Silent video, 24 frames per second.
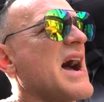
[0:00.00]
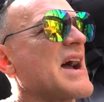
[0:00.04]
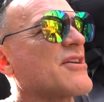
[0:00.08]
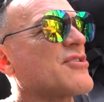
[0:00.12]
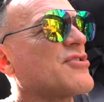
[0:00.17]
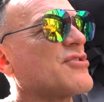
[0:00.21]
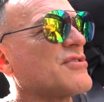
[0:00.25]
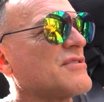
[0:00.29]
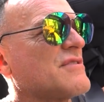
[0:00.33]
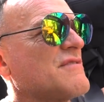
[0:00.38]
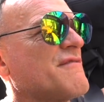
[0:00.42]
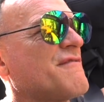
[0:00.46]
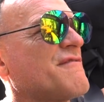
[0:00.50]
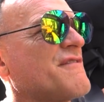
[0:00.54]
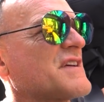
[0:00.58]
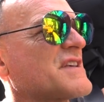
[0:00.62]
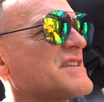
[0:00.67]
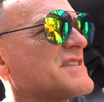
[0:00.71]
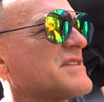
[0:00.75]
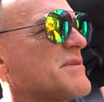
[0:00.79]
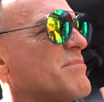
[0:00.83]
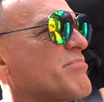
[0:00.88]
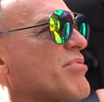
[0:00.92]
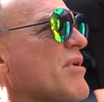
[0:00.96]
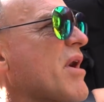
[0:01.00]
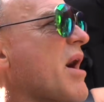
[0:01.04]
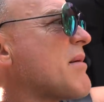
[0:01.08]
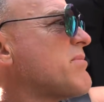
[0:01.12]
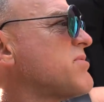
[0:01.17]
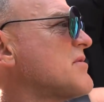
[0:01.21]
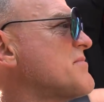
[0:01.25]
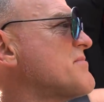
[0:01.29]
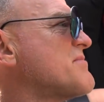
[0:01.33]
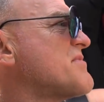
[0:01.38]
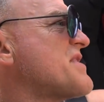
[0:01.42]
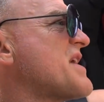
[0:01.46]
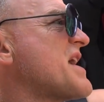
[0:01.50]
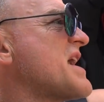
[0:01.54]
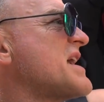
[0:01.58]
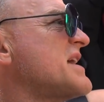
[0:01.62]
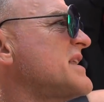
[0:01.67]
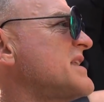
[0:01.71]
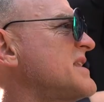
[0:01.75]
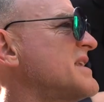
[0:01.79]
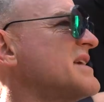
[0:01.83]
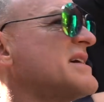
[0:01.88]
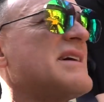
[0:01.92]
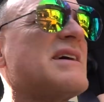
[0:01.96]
I couldn't fix the problem then.